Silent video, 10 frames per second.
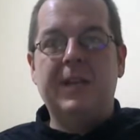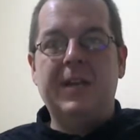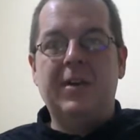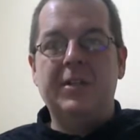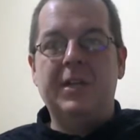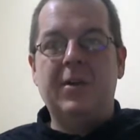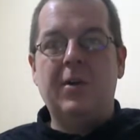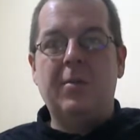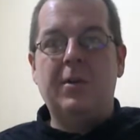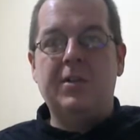in
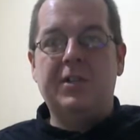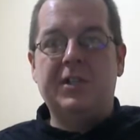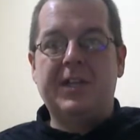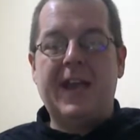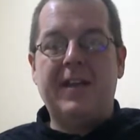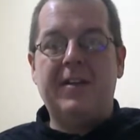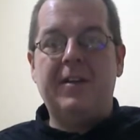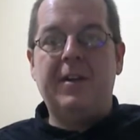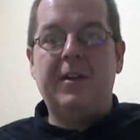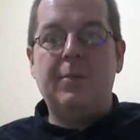Ontario, much less Canada
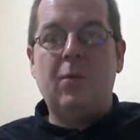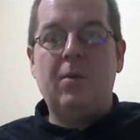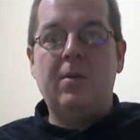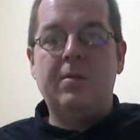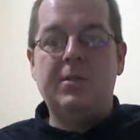anymore,